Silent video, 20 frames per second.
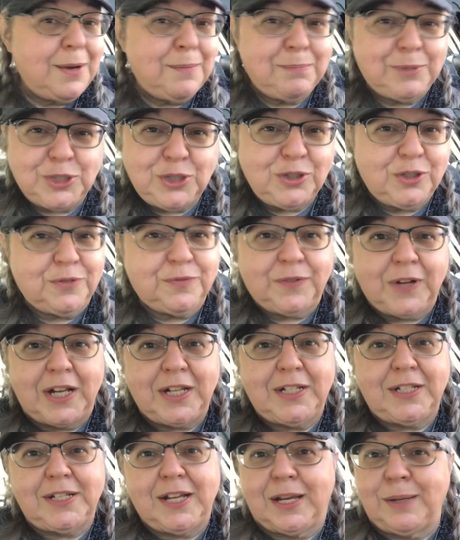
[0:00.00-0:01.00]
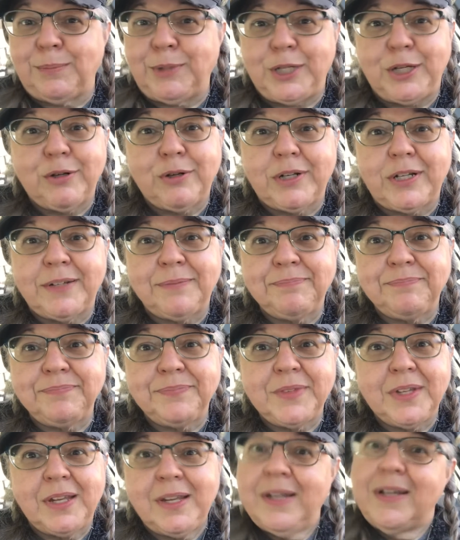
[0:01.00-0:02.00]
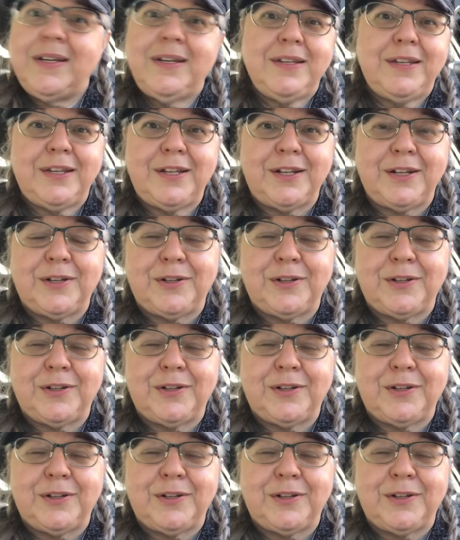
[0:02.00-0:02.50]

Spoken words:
But you could find a diamond earring. You